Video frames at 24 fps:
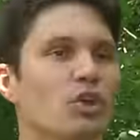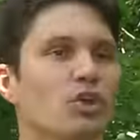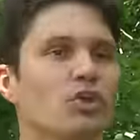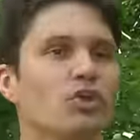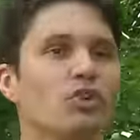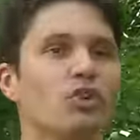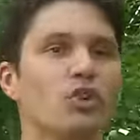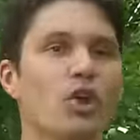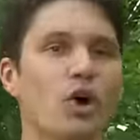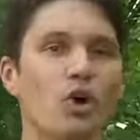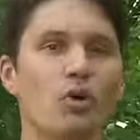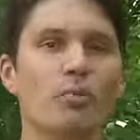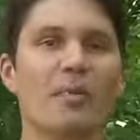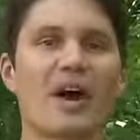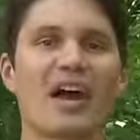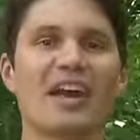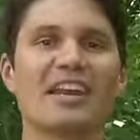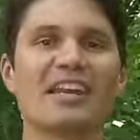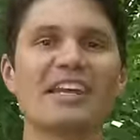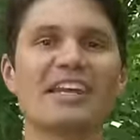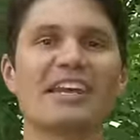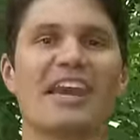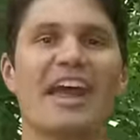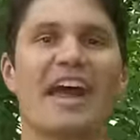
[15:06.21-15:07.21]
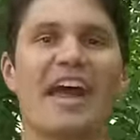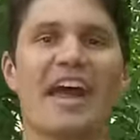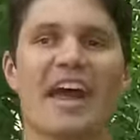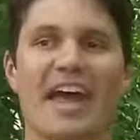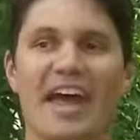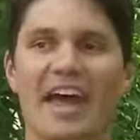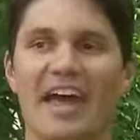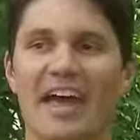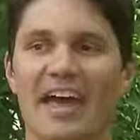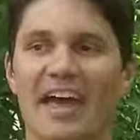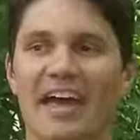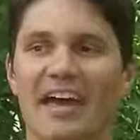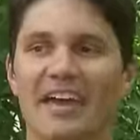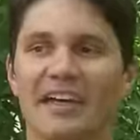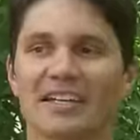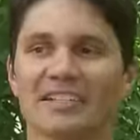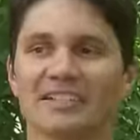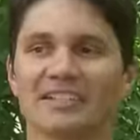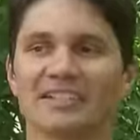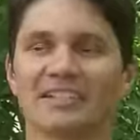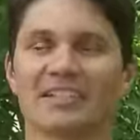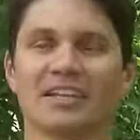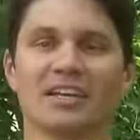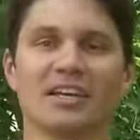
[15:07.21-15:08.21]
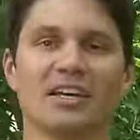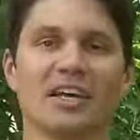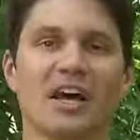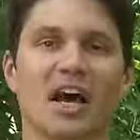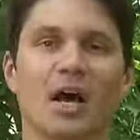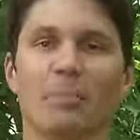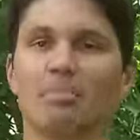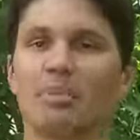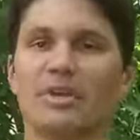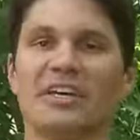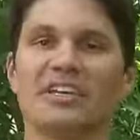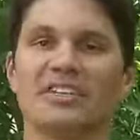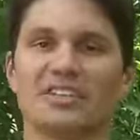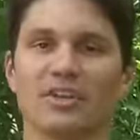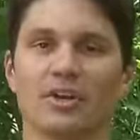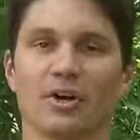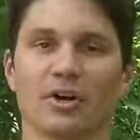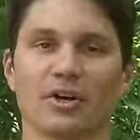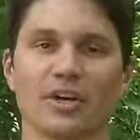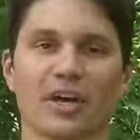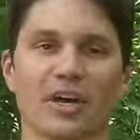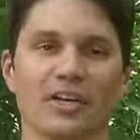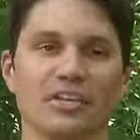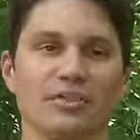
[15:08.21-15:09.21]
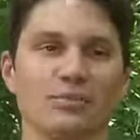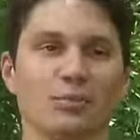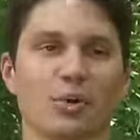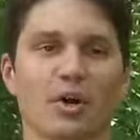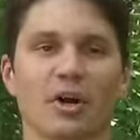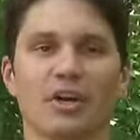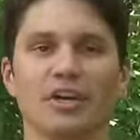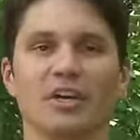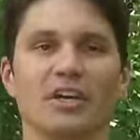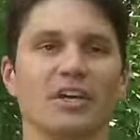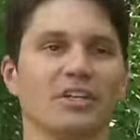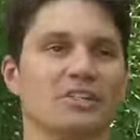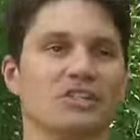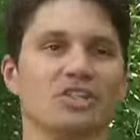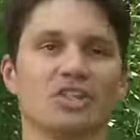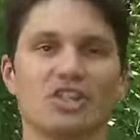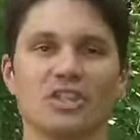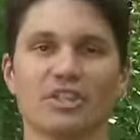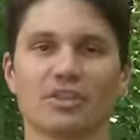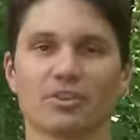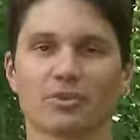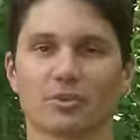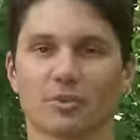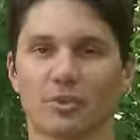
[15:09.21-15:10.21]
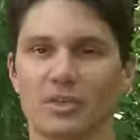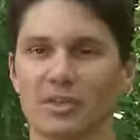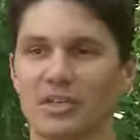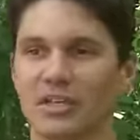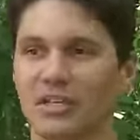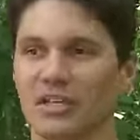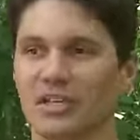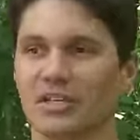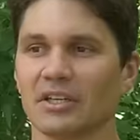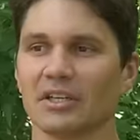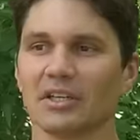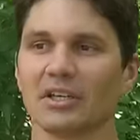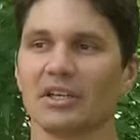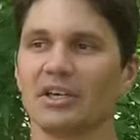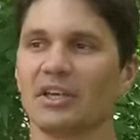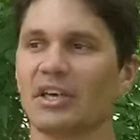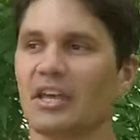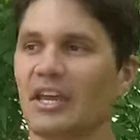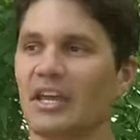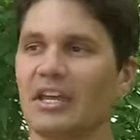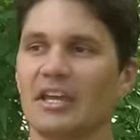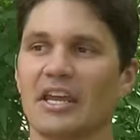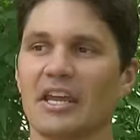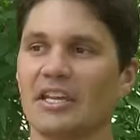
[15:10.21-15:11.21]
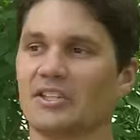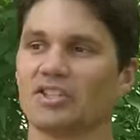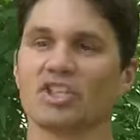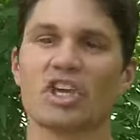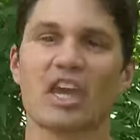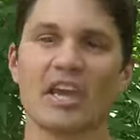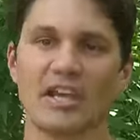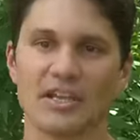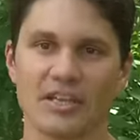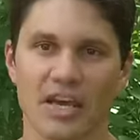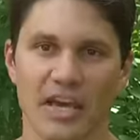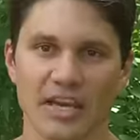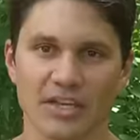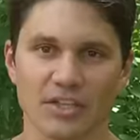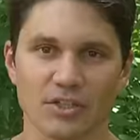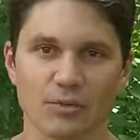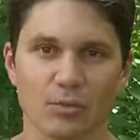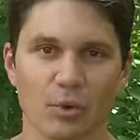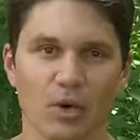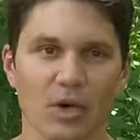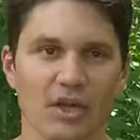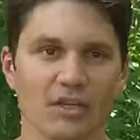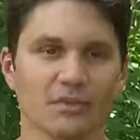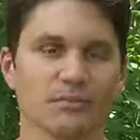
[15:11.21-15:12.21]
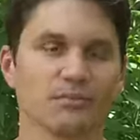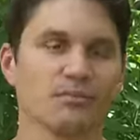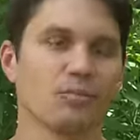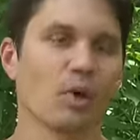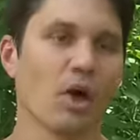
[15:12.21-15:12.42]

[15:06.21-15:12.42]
Nobody has a PTR-91, a G3, an HK-91.